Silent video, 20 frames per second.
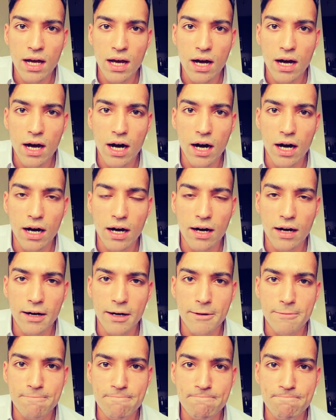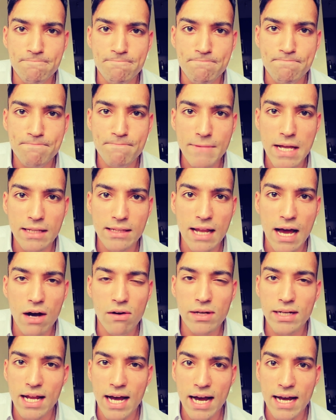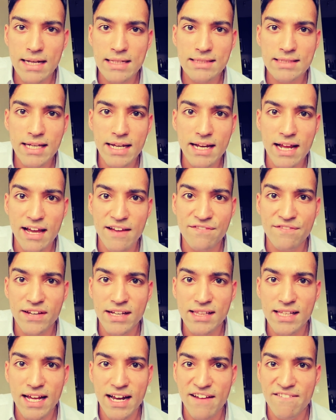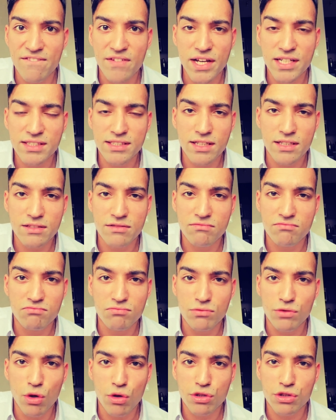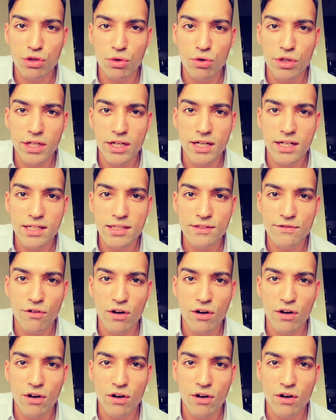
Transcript: Now in hindsight, I feel that I wasted those 2 years for